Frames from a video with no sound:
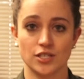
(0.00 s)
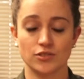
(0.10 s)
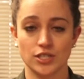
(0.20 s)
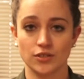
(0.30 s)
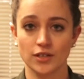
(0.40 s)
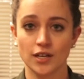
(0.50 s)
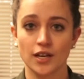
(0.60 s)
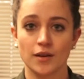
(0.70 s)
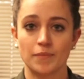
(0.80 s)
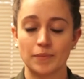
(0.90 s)
you do.
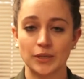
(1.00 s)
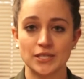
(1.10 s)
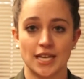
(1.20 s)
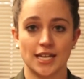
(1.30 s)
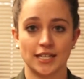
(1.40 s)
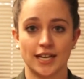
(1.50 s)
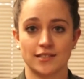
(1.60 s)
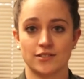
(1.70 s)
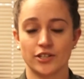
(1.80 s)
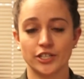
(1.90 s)
Members and
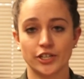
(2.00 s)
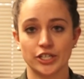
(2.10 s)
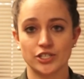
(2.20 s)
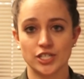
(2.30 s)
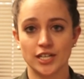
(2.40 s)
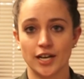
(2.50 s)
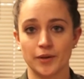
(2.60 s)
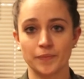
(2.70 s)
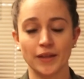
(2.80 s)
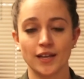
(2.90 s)
guests are encouraged to
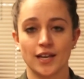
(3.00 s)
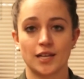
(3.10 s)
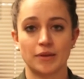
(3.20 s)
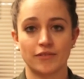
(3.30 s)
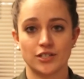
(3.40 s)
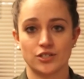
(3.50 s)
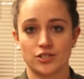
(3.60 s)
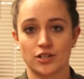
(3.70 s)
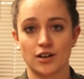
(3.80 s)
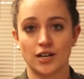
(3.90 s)
come and may
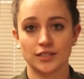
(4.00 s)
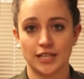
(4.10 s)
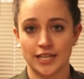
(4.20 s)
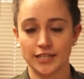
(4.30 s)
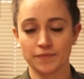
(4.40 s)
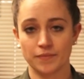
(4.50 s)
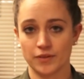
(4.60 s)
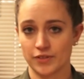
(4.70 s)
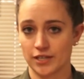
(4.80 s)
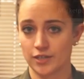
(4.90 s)
register online,
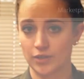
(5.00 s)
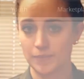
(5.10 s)
via our